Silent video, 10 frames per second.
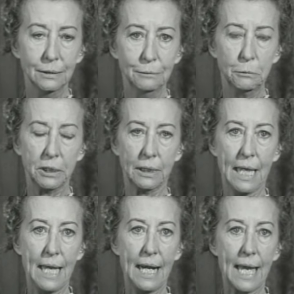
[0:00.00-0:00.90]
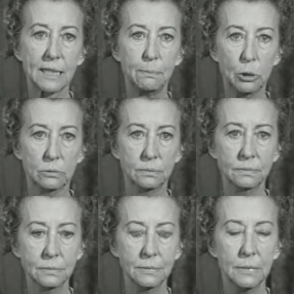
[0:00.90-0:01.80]
where the lilacs bloom
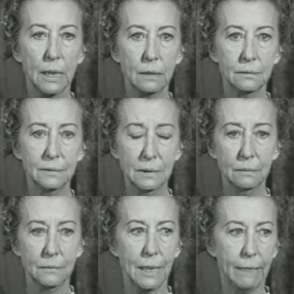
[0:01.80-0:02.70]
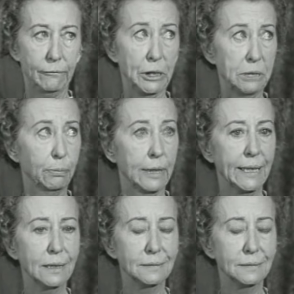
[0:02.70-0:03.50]
every spring.